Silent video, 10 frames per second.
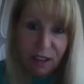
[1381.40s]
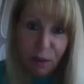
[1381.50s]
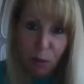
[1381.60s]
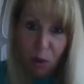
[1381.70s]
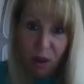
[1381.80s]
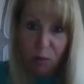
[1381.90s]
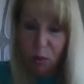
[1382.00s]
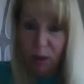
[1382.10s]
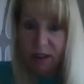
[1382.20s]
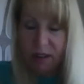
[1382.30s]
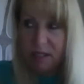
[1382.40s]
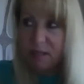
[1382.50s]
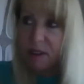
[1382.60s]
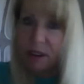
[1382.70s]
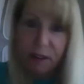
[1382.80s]
one where it's
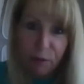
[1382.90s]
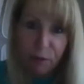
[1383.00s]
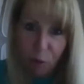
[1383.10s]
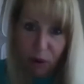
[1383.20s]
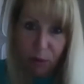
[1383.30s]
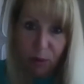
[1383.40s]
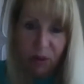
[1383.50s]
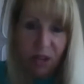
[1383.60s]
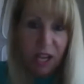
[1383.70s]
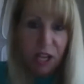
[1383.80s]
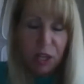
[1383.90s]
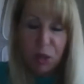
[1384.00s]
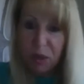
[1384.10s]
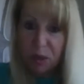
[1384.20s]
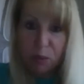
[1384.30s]
very affordable. You
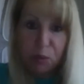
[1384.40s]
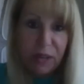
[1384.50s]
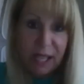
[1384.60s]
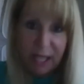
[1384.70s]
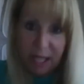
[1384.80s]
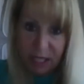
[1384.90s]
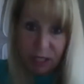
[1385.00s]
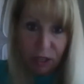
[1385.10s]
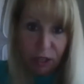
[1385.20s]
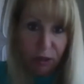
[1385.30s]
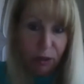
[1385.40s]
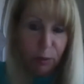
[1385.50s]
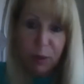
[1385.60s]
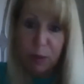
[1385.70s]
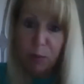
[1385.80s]
can bring in uh,
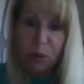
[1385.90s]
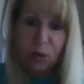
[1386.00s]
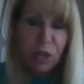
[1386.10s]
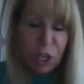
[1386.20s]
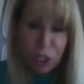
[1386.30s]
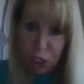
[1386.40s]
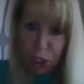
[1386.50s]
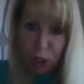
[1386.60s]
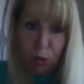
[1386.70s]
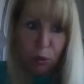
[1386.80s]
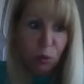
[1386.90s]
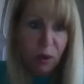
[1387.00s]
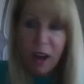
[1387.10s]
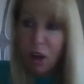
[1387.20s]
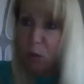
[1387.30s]
people to
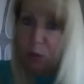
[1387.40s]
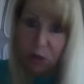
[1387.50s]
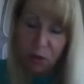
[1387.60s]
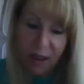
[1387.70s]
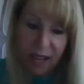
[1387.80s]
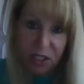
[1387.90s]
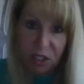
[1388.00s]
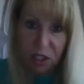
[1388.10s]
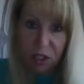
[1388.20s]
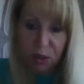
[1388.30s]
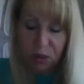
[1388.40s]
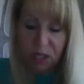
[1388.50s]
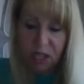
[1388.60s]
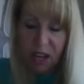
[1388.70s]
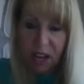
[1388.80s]
help you execute,
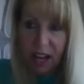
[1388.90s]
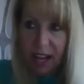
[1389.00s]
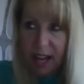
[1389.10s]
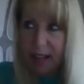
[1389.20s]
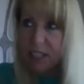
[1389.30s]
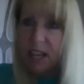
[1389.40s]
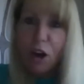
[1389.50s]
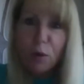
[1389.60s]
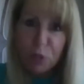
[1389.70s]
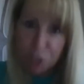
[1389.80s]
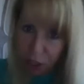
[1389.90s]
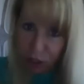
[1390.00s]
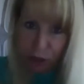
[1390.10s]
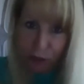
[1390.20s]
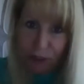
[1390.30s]
uh, to help share
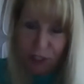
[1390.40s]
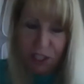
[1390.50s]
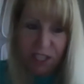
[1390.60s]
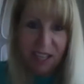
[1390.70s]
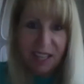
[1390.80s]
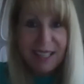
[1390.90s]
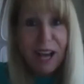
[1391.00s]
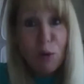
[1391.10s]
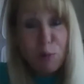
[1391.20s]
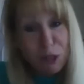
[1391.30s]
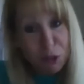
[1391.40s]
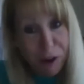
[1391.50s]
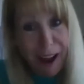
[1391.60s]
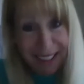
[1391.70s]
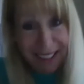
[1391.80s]
your vision, help
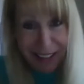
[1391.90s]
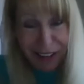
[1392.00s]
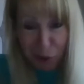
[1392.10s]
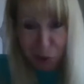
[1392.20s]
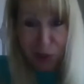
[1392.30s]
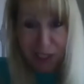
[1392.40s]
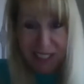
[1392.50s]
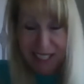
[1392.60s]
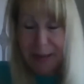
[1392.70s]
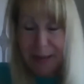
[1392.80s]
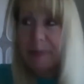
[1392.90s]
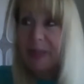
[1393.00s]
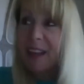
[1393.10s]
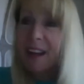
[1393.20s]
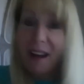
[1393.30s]
attract that core team.
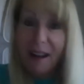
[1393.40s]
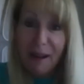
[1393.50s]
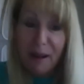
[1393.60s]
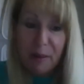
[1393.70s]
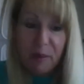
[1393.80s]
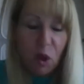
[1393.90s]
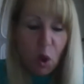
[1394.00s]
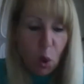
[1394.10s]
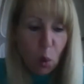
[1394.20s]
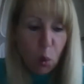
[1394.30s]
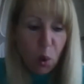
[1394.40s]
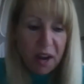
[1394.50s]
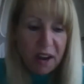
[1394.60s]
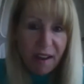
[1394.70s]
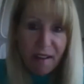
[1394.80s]
Um,
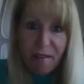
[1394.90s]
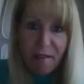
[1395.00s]
one of